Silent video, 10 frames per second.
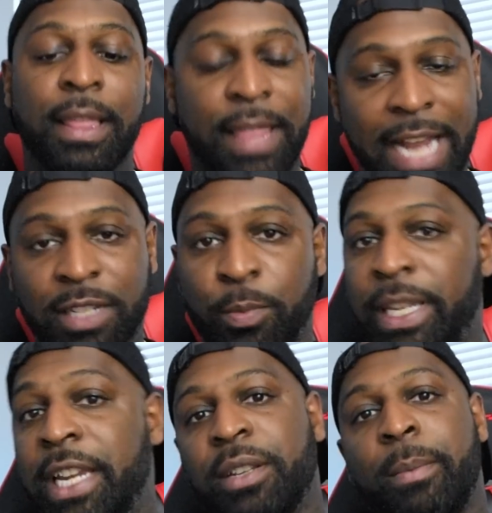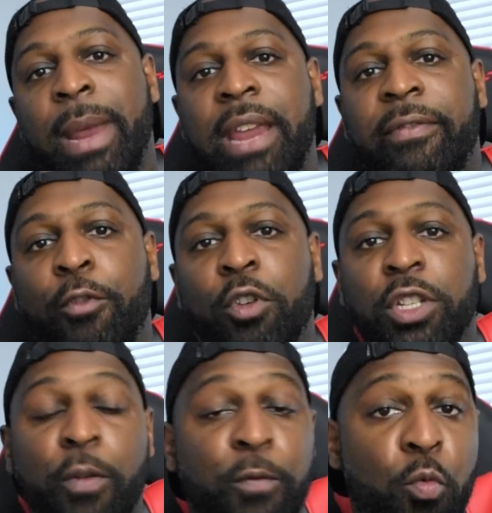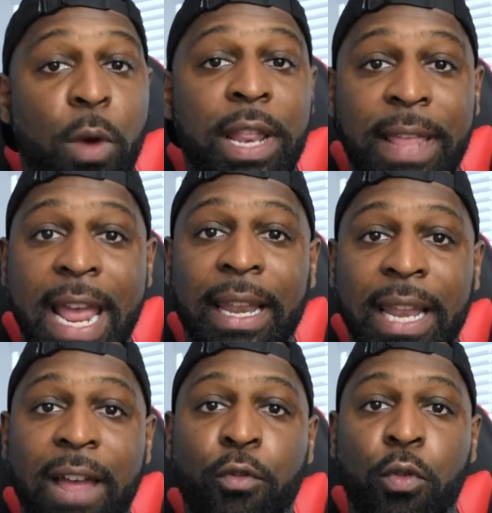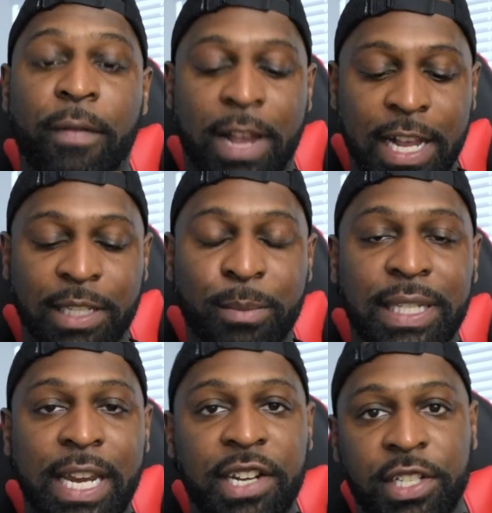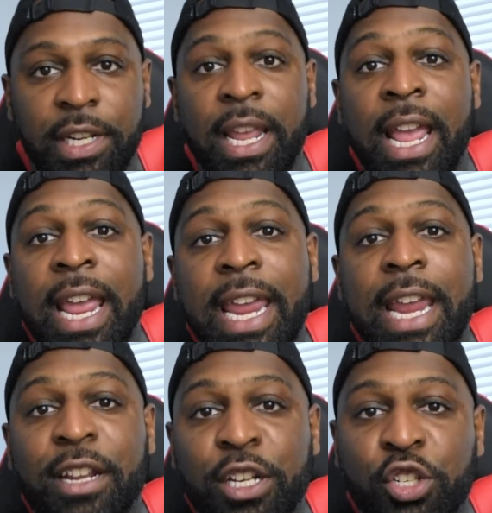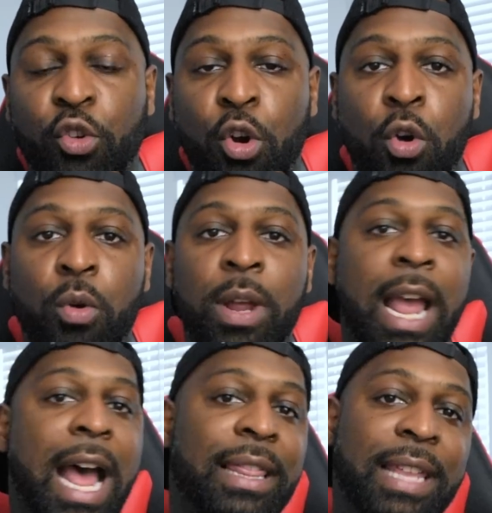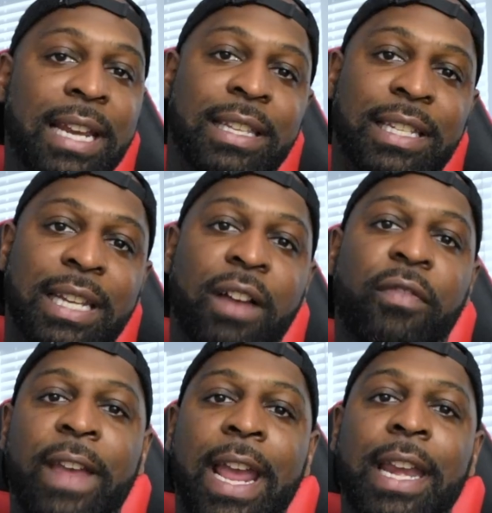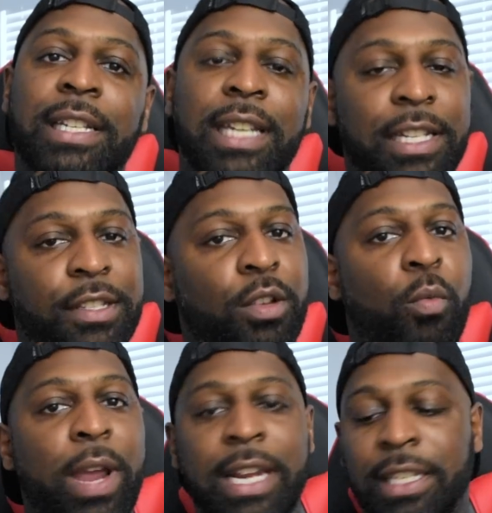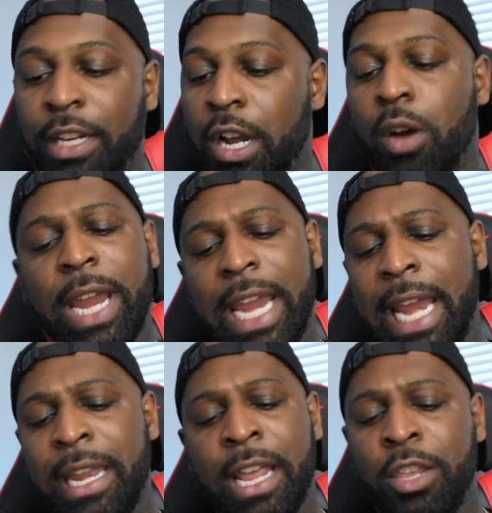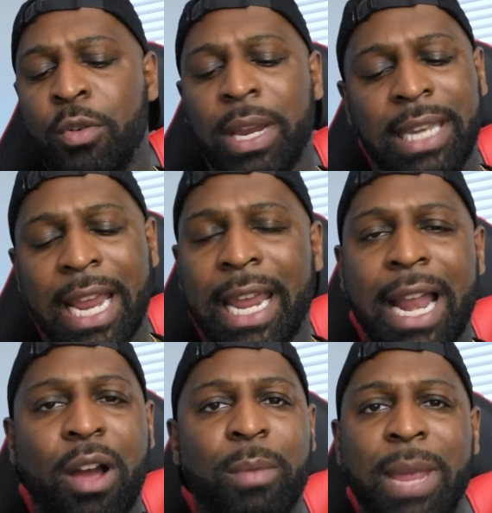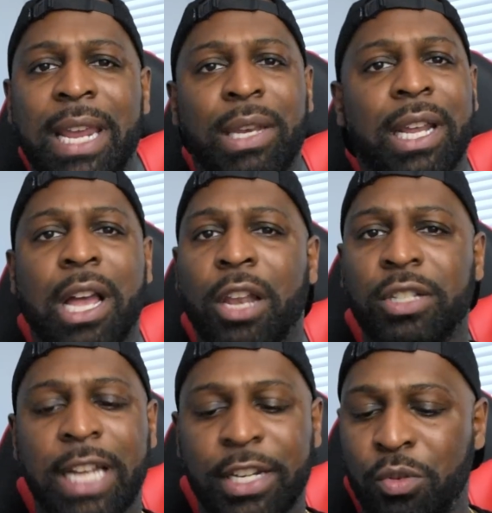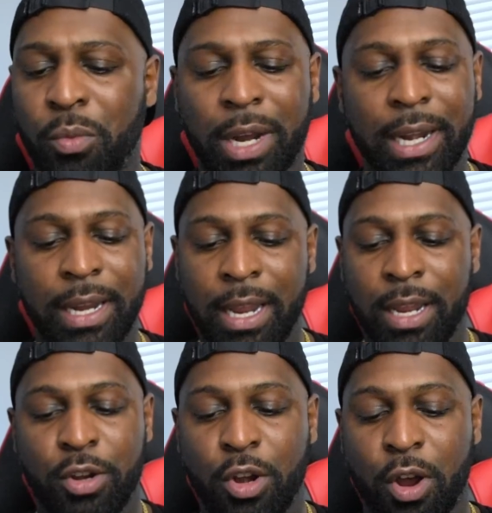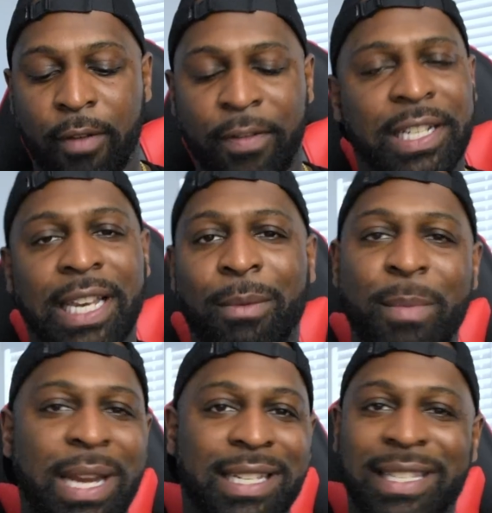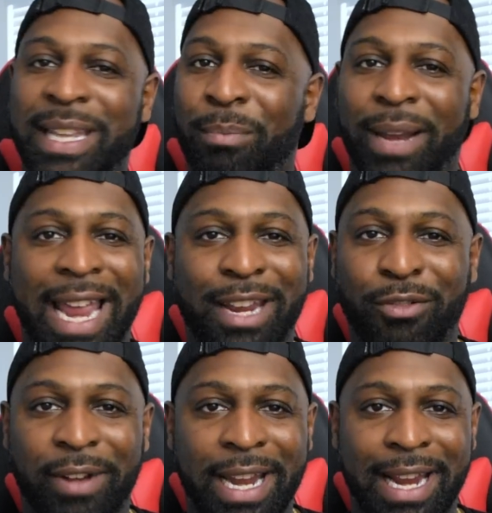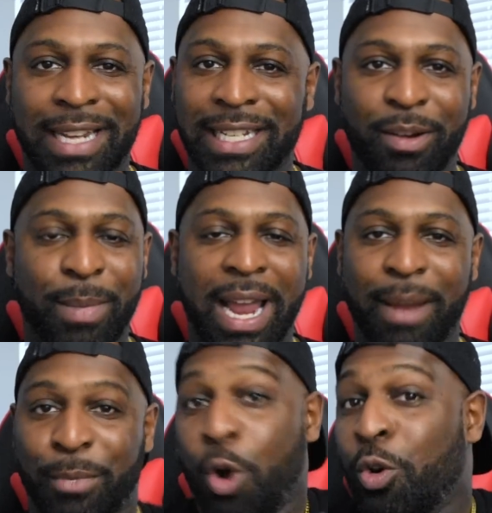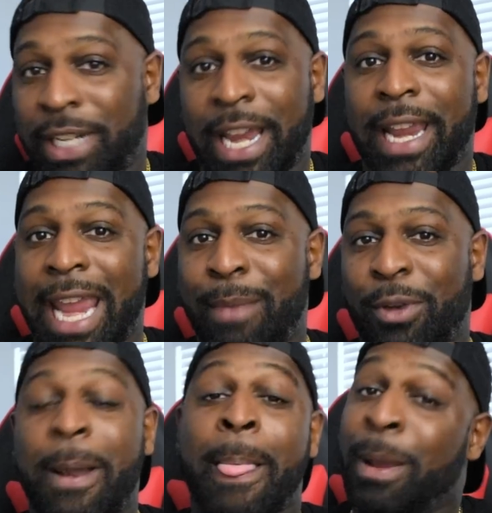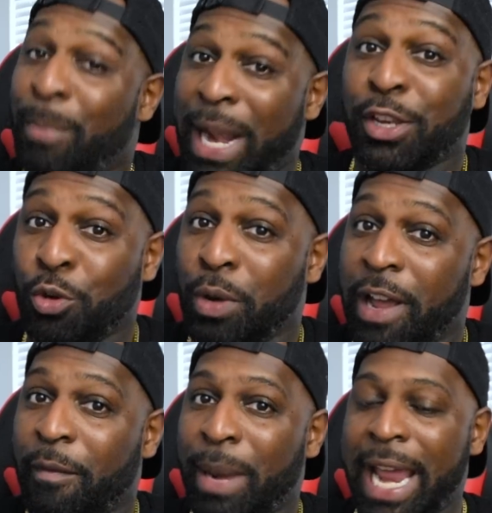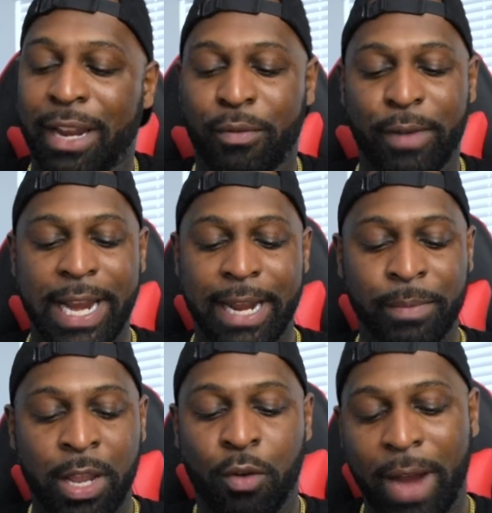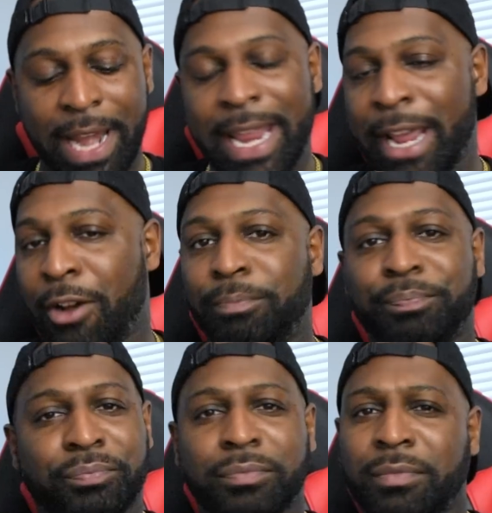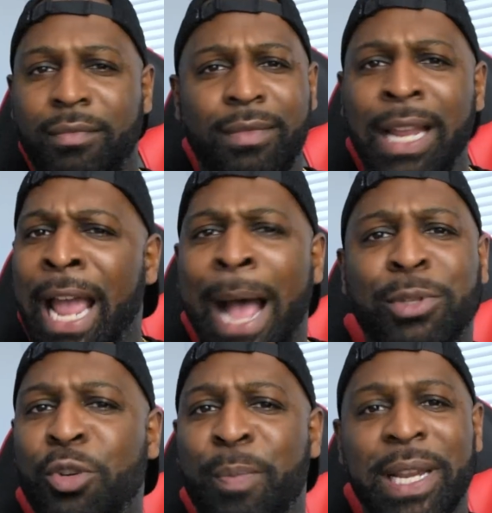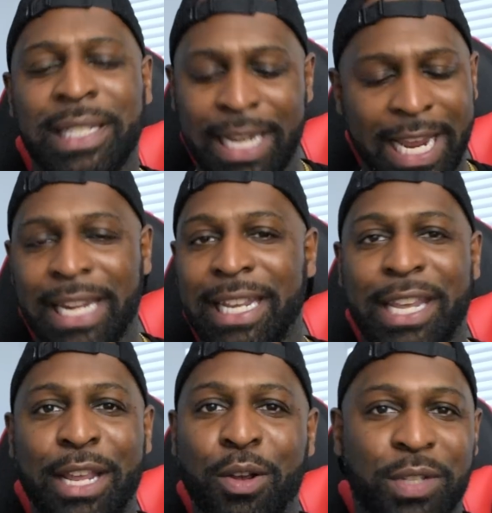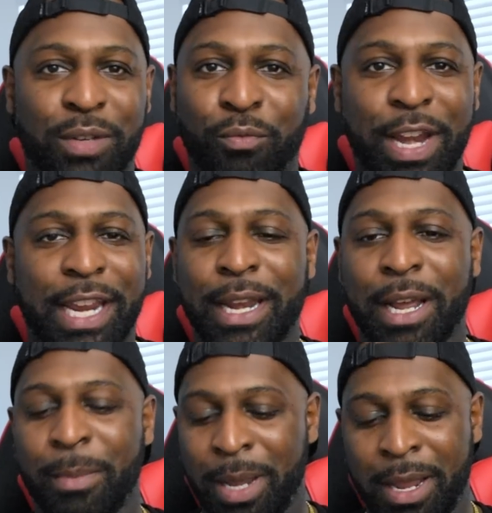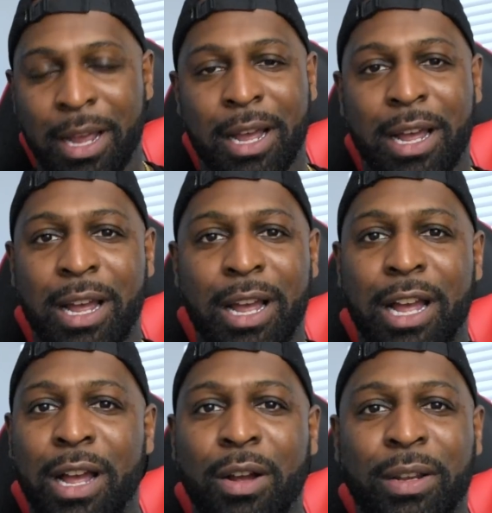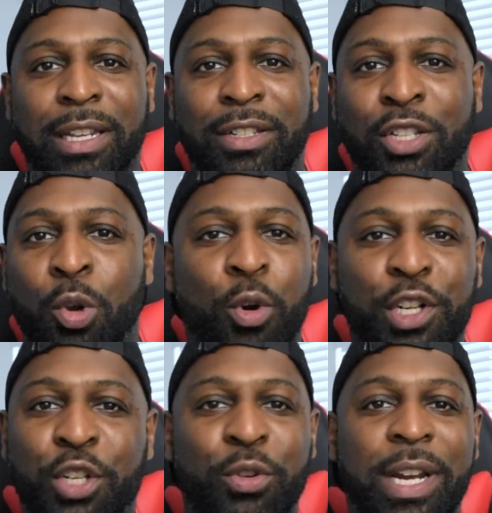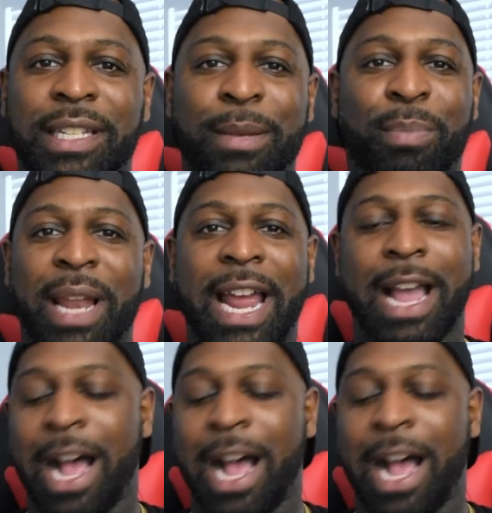That's what these are made for. So if you want that level of customization and control, I think the Scuf Vantage is the way to go. And you can deck it out and make it the colors that you want. You know, eventually I'm gonna make this thing black and red because everybody, I'm GoldChainGamer, but I do love black and red. Right now, I'm too busy getting kills and raking up score streaks and Black